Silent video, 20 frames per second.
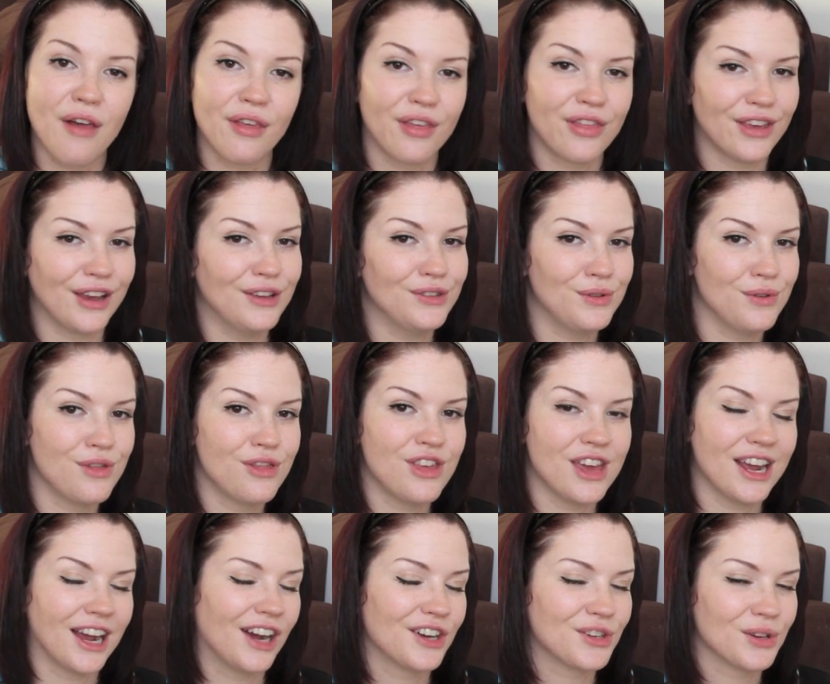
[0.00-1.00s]
other things you
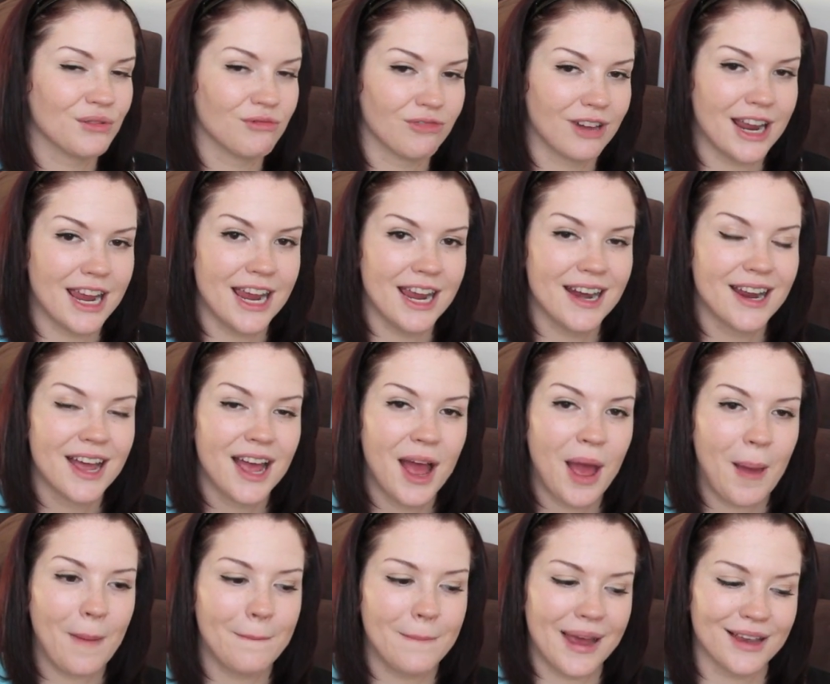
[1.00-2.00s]
think I should read
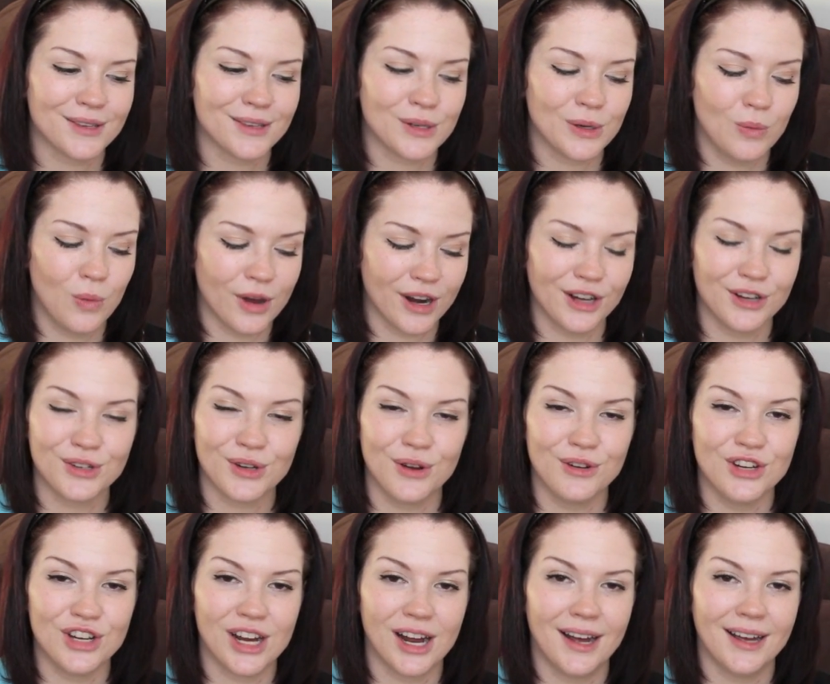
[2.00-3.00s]
based on what I
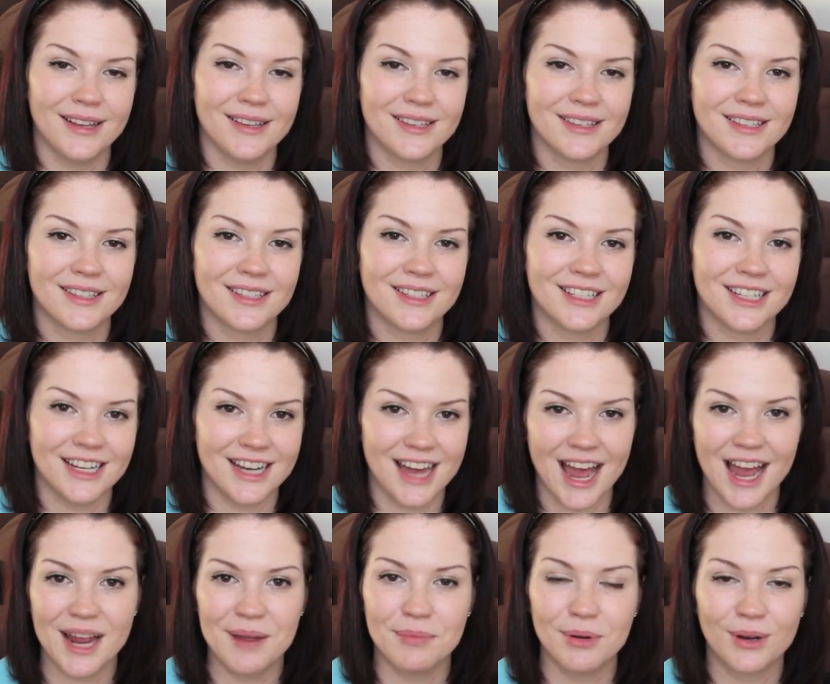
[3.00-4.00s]
showed you guys
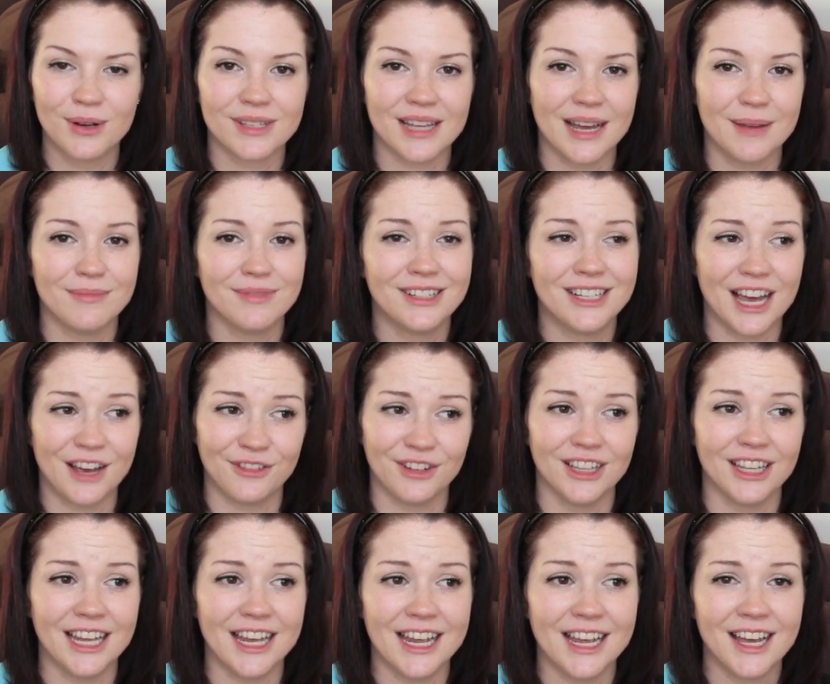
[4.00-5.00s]
today, because I'm
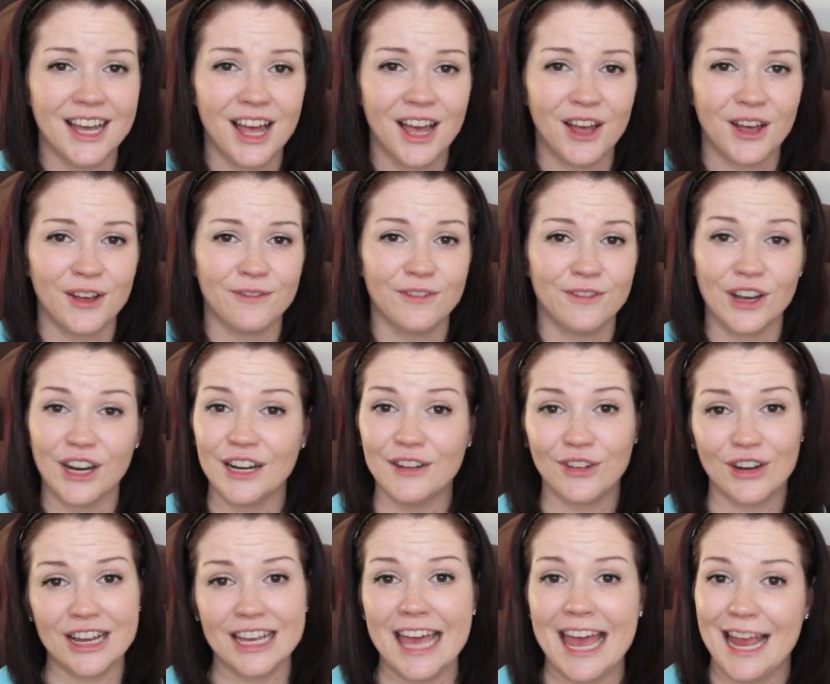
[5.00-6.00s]
definitely very,
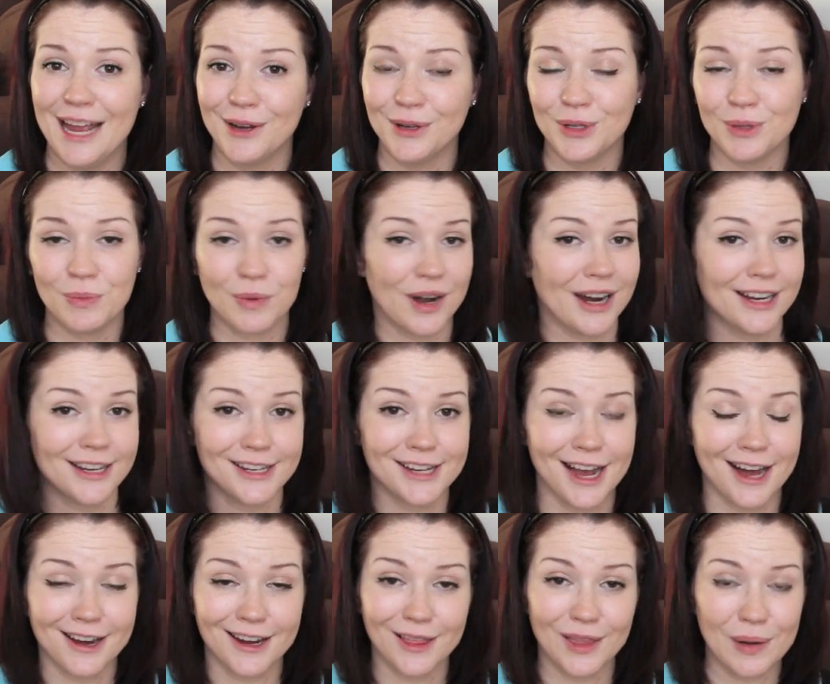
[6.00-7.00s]
very keen to branch
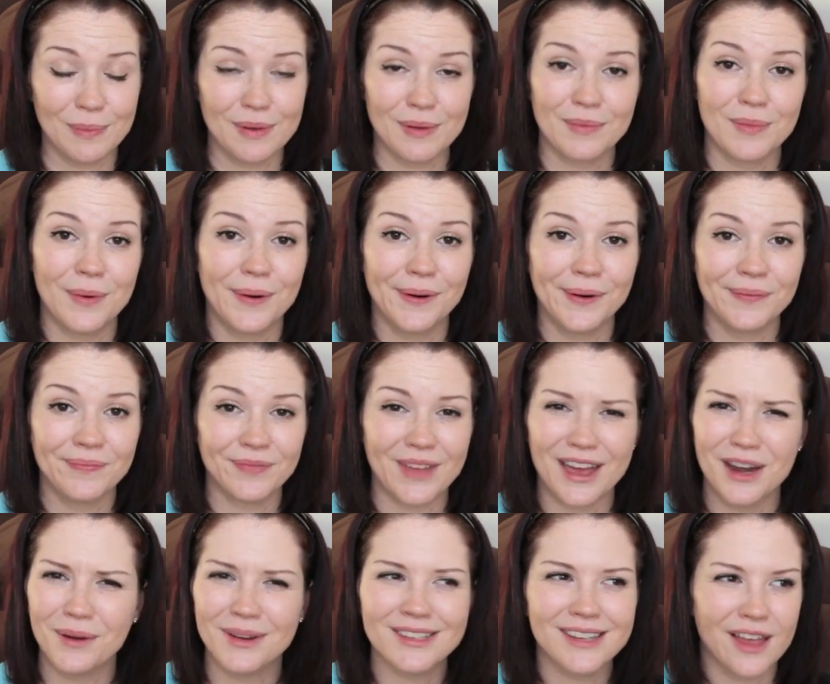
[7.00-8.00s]
out a little bit more.
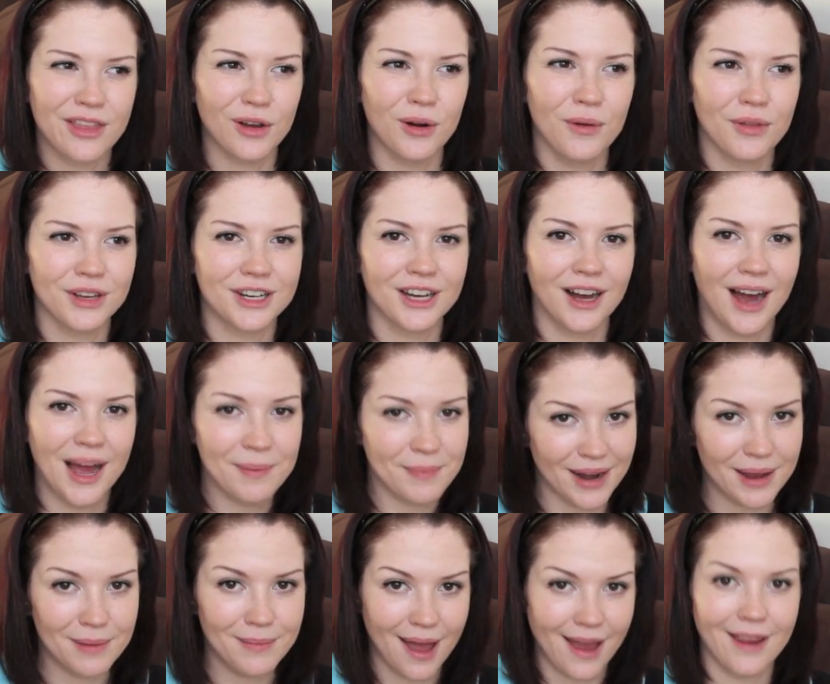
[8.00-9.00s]
I know I say that all the time,
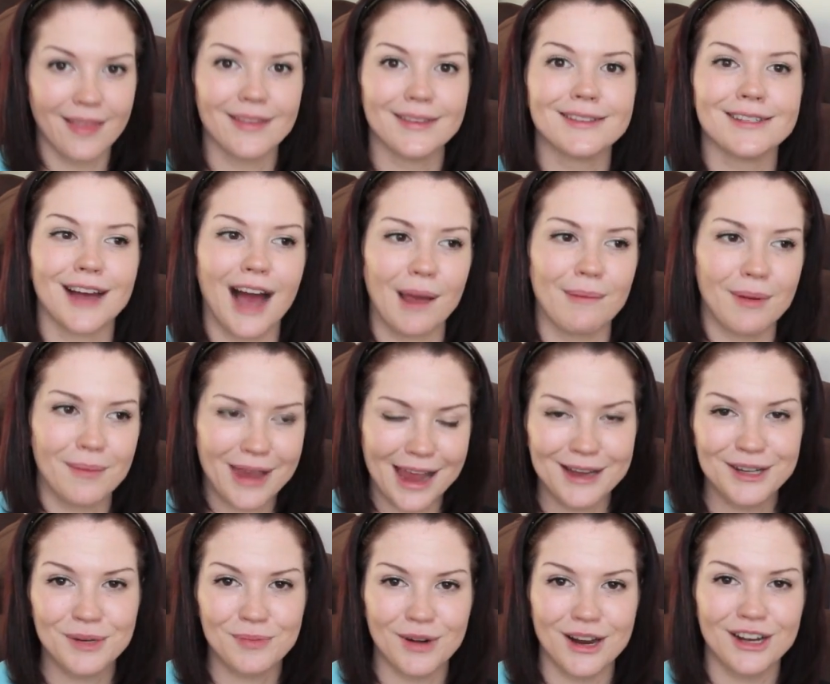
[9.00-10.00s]
but I mean it this time. I'm
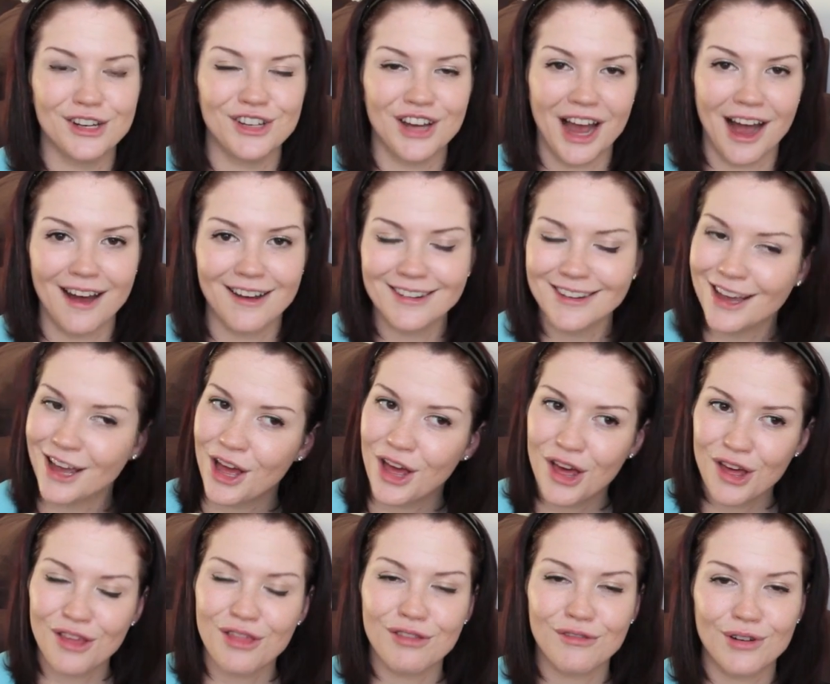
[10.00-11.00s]
keen to branch out.
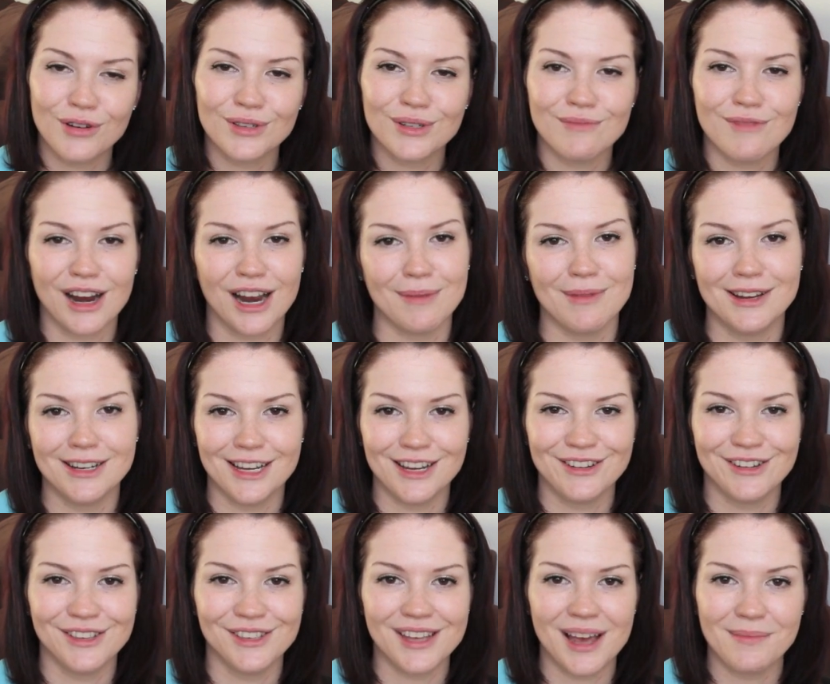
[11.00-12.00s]
Throw some
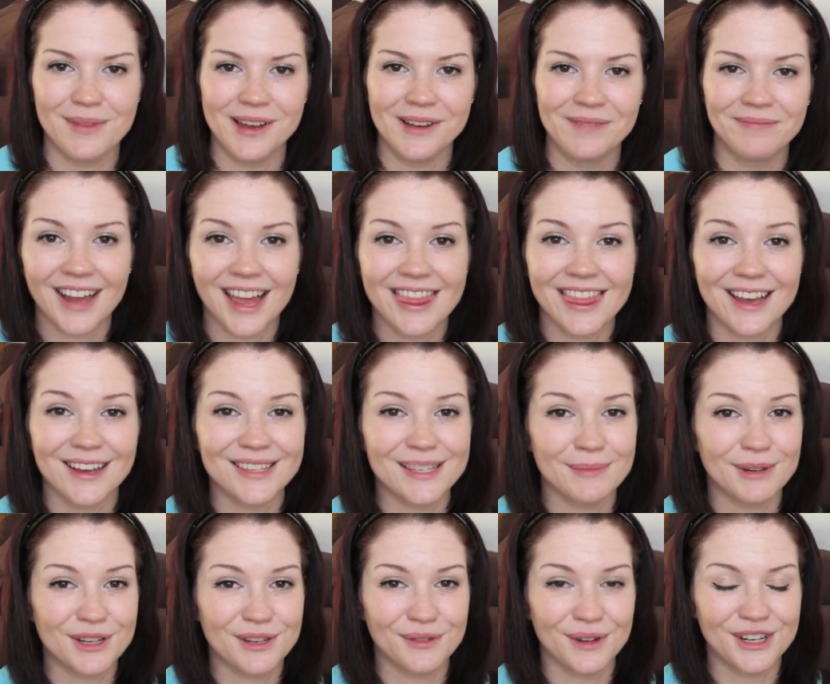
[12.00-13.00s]
recommendations at me. Thanks so
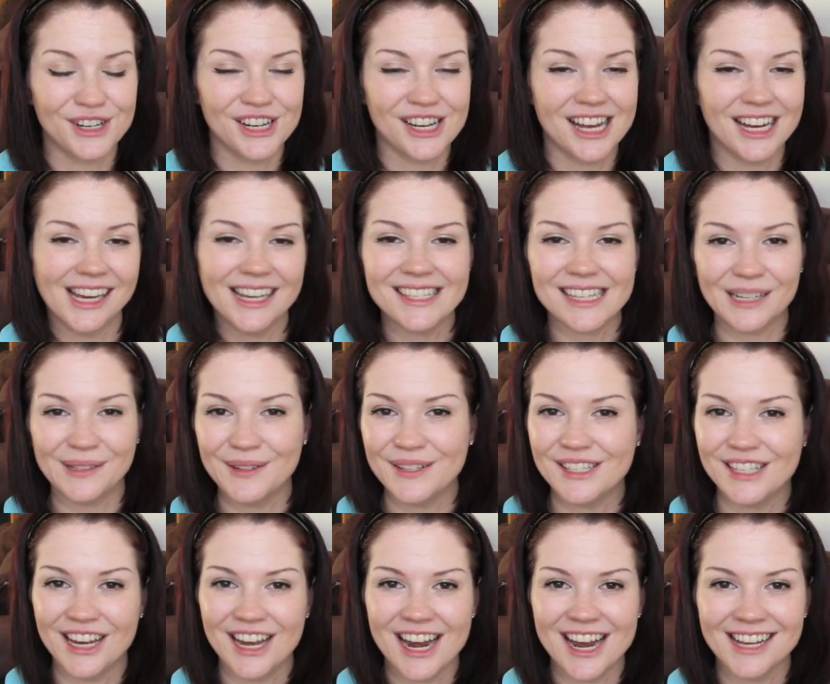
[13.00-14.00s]
much for watching, guys. I will
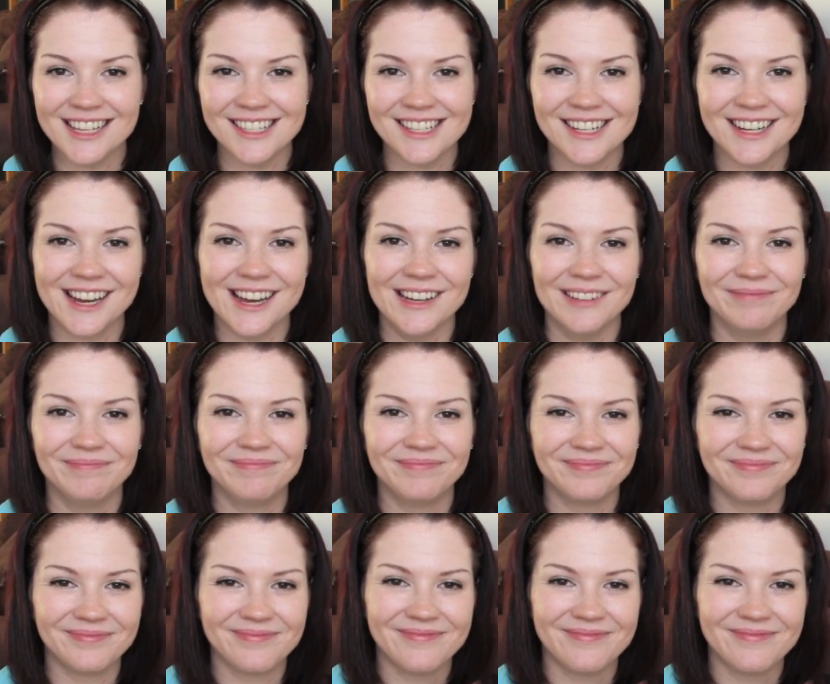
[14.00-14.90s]
see you next time.